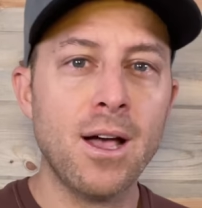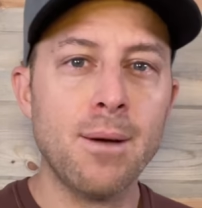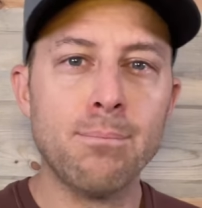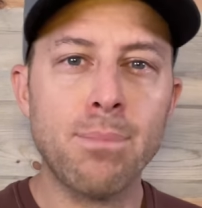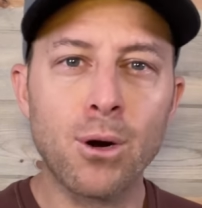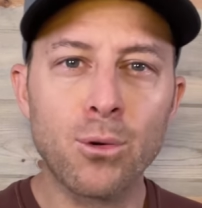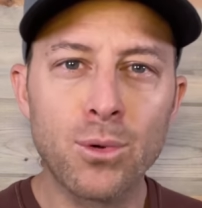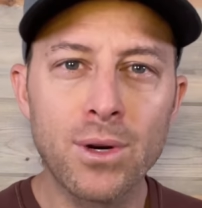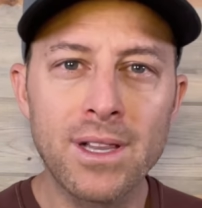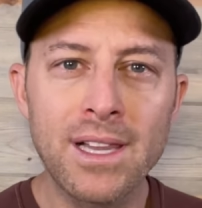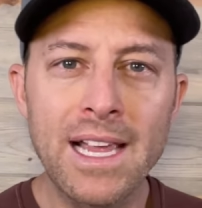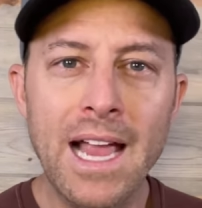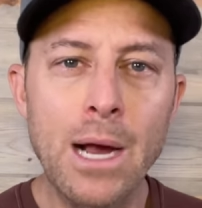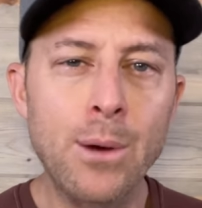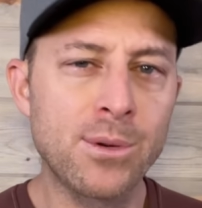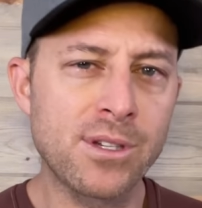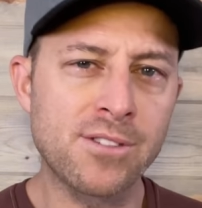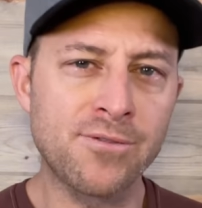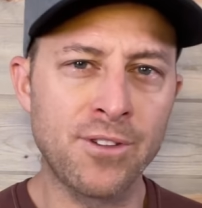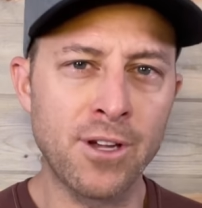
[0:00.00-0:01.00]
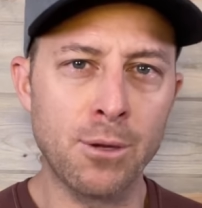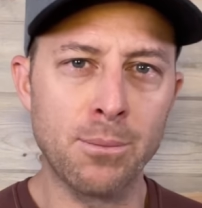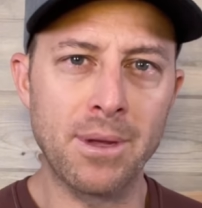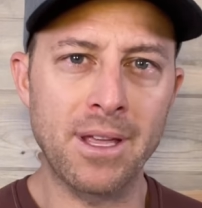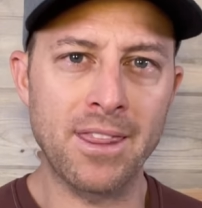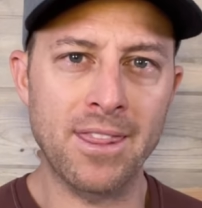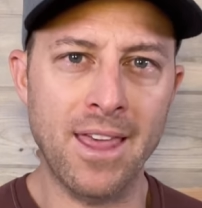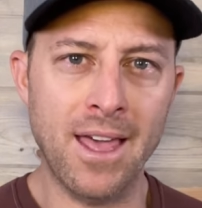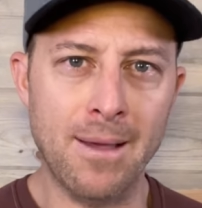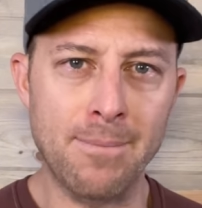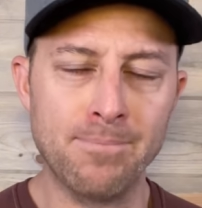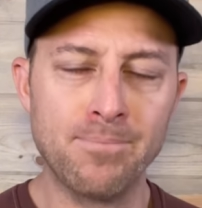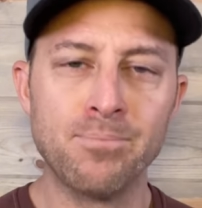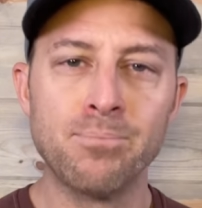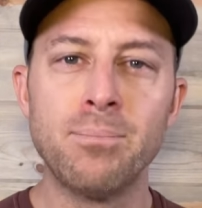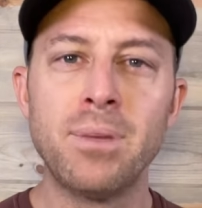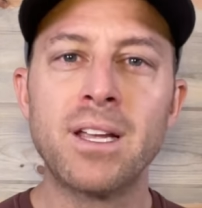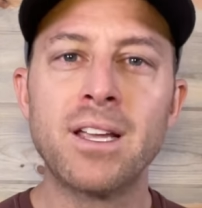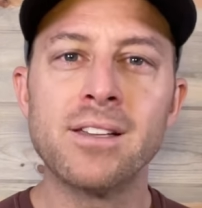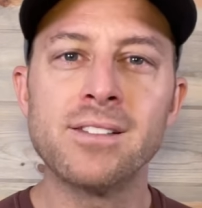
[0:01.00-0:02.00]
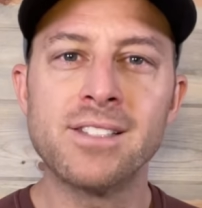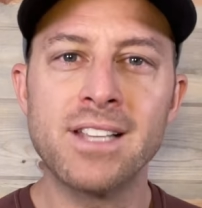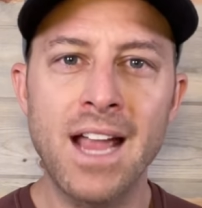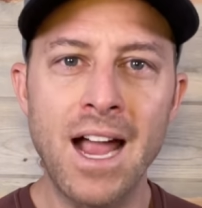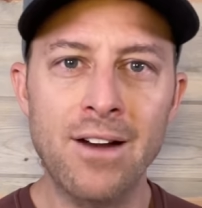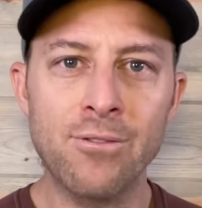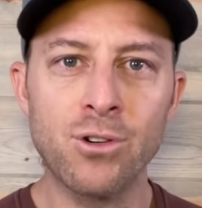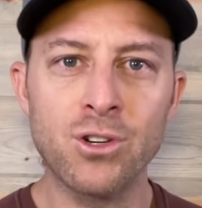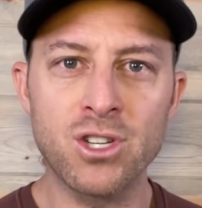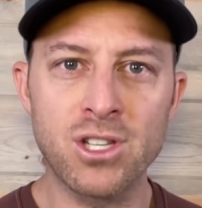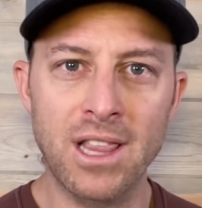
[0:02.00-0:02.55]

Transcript: But really I was filming them because the average